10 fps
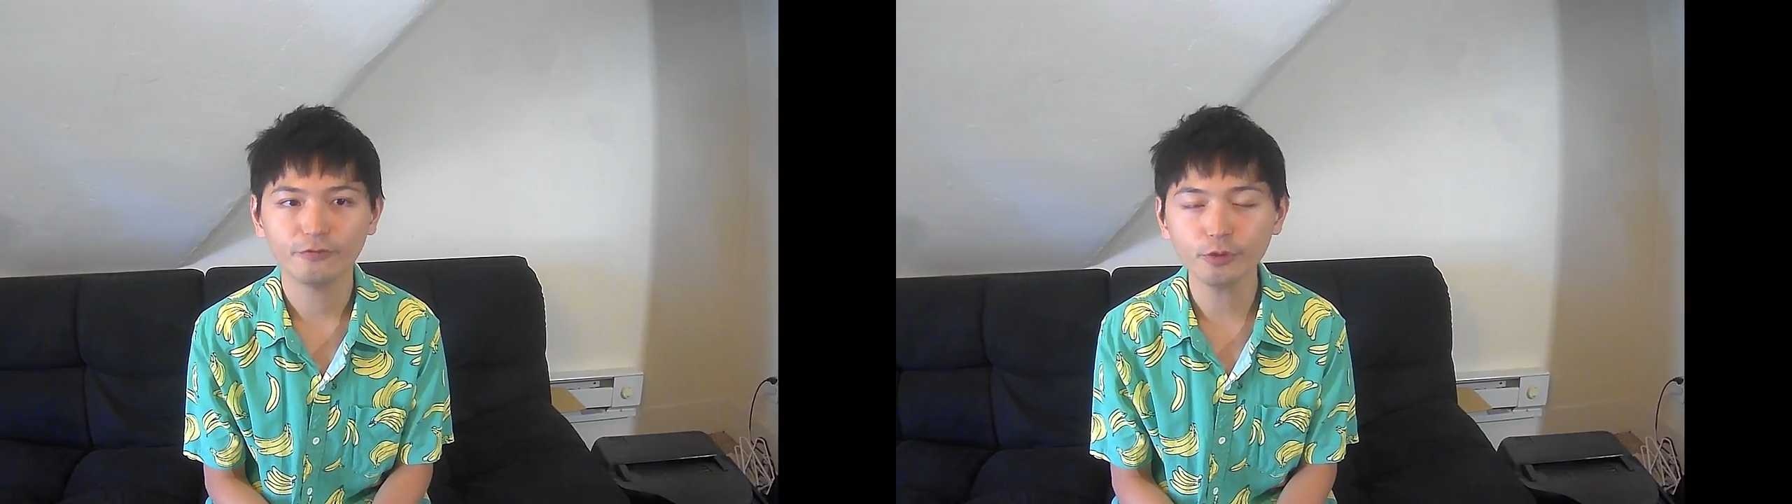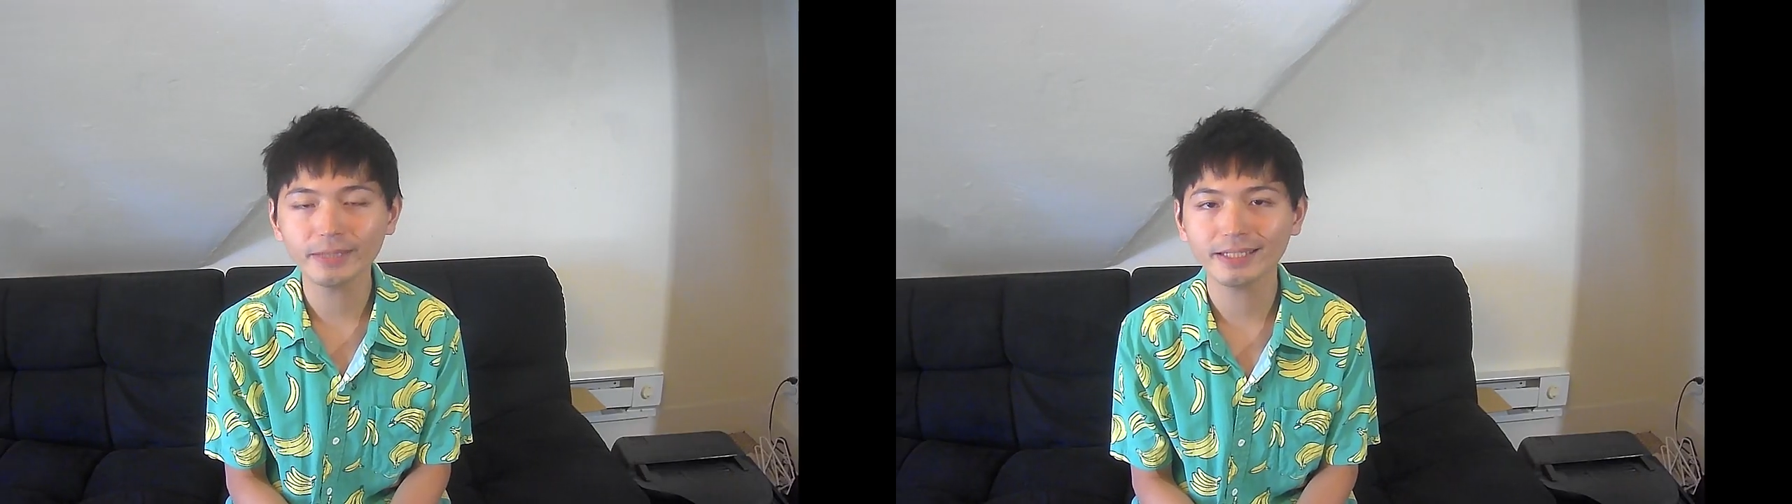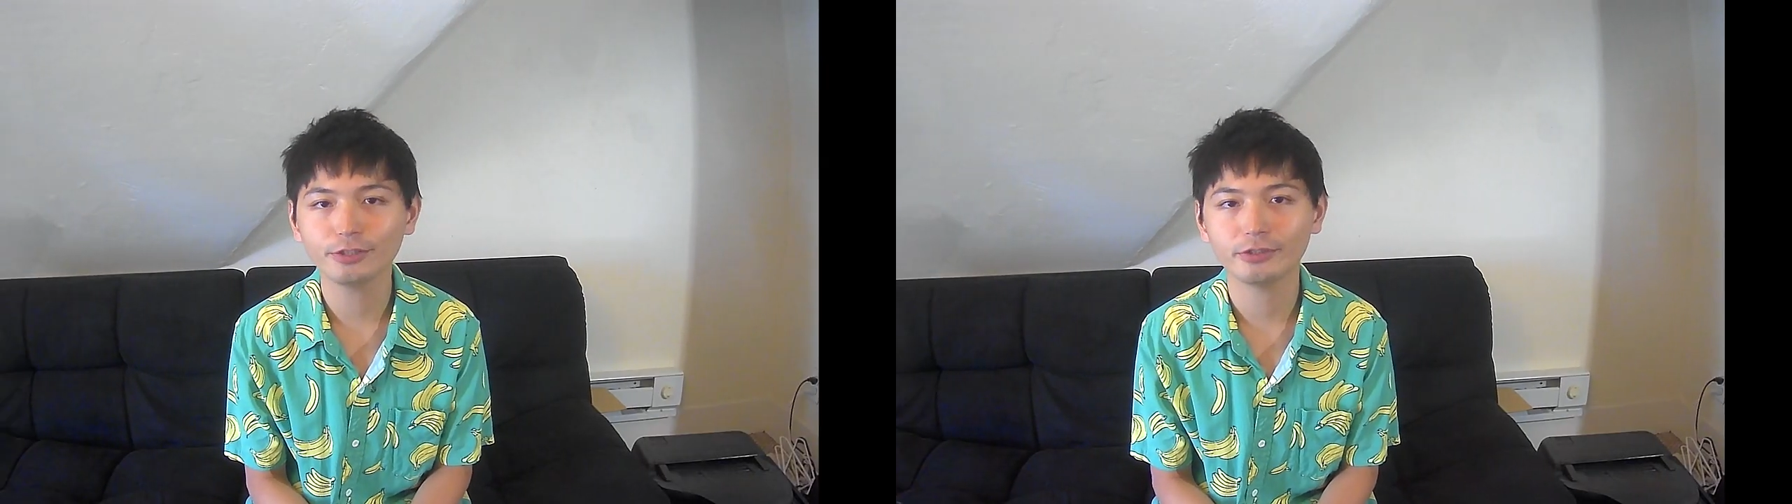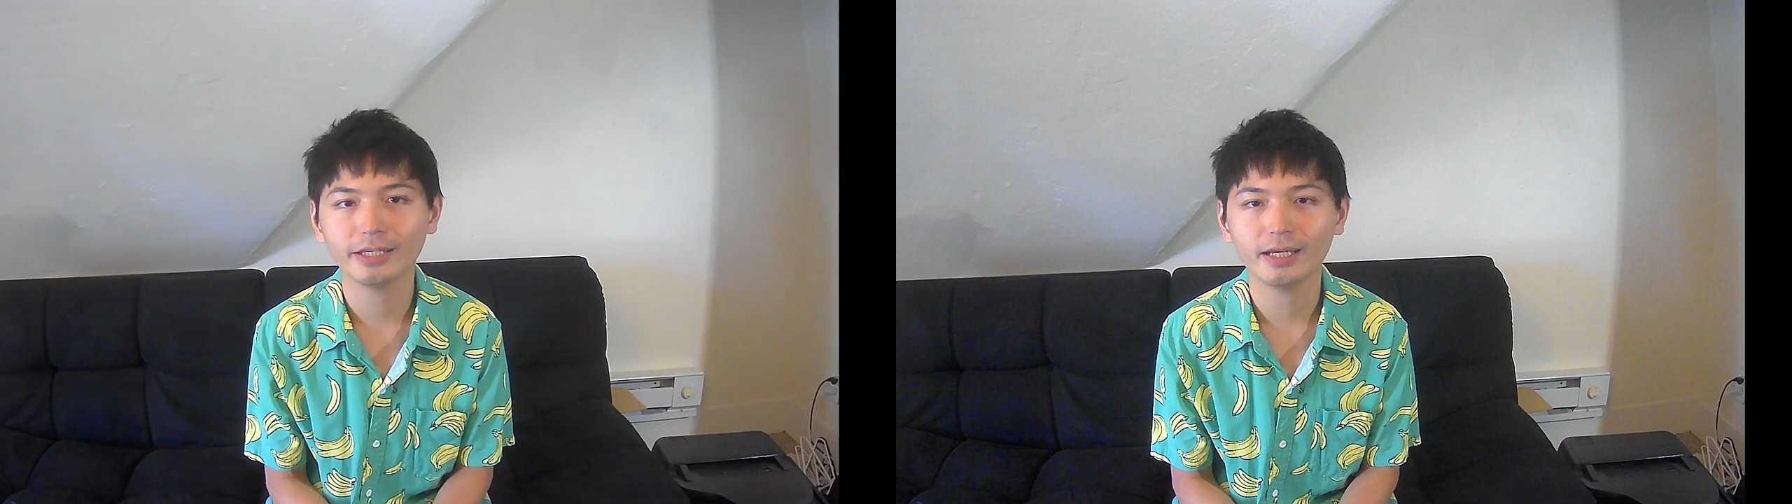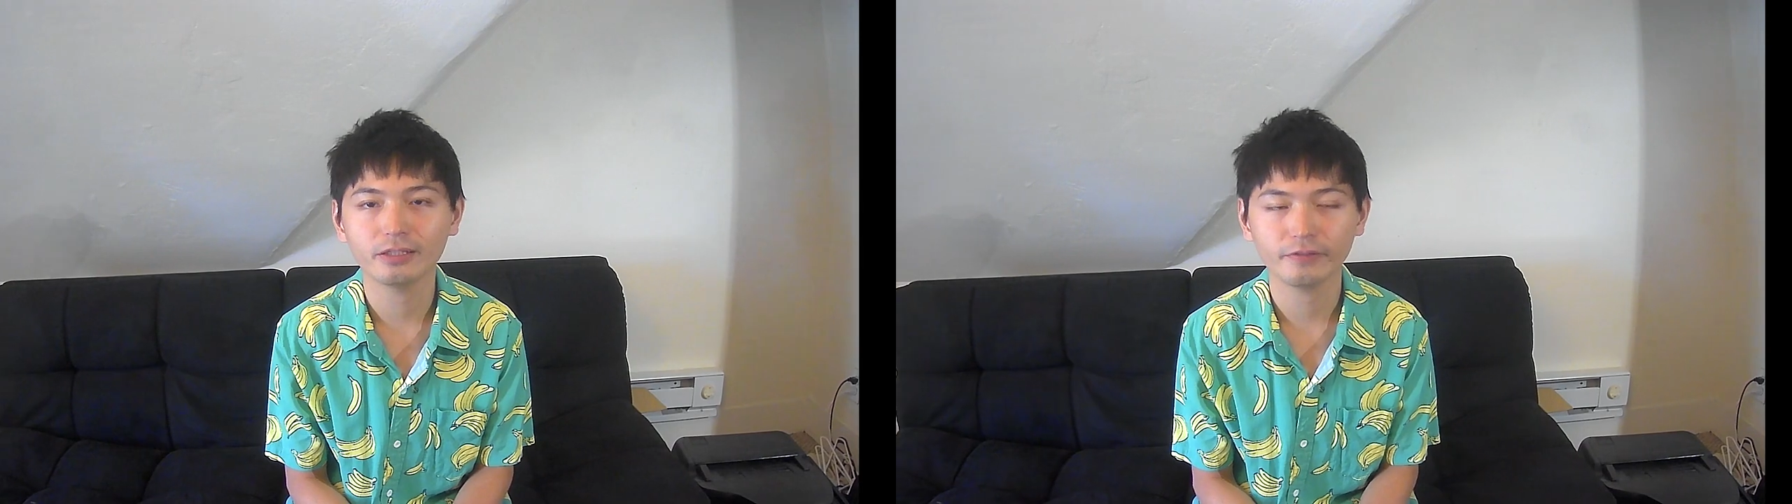you made it to
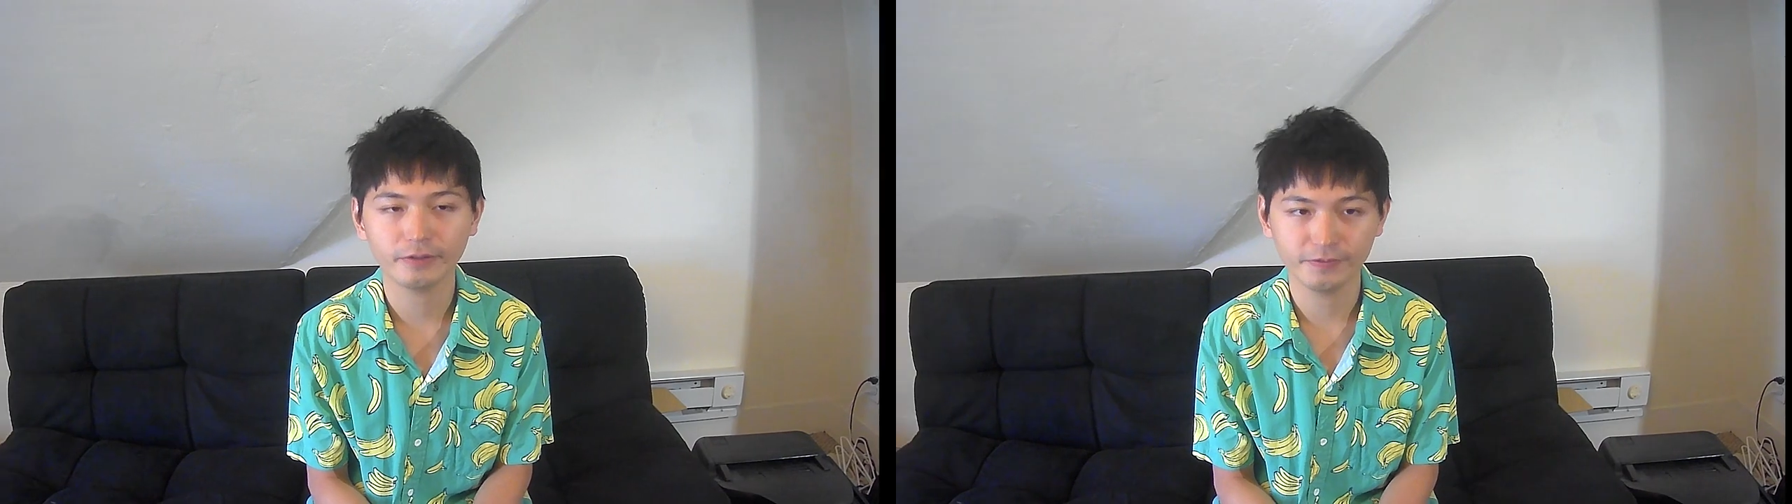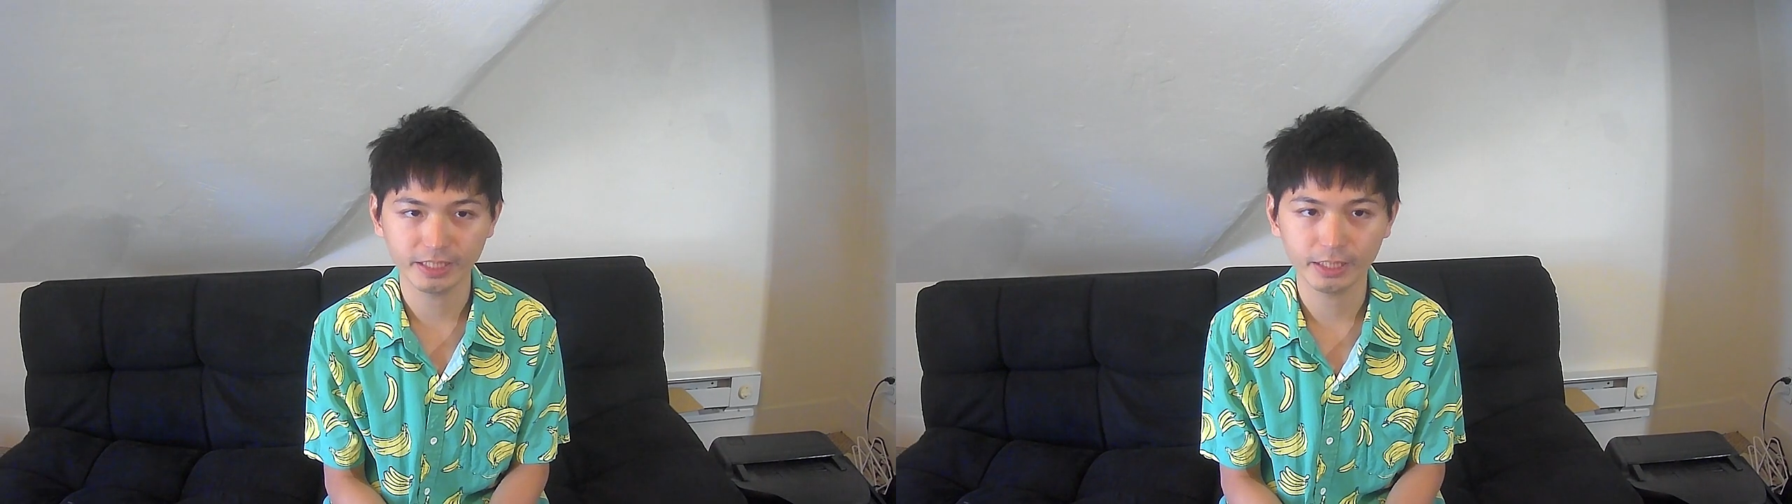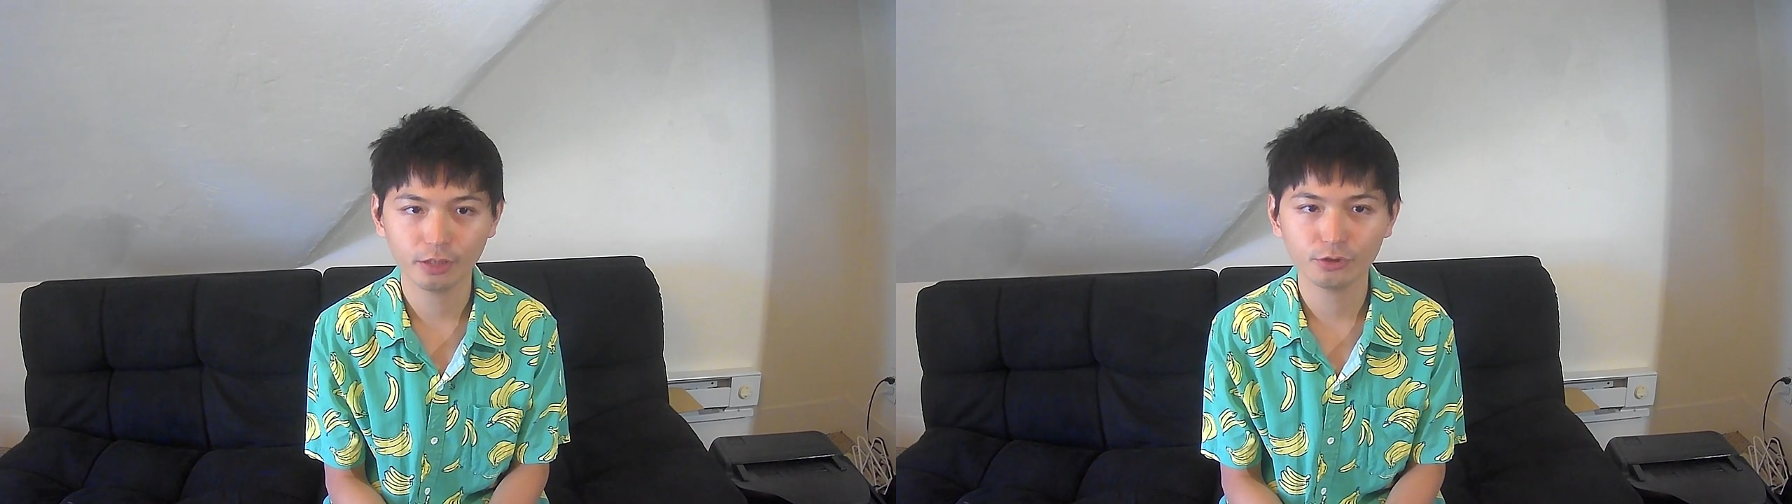the end of the video,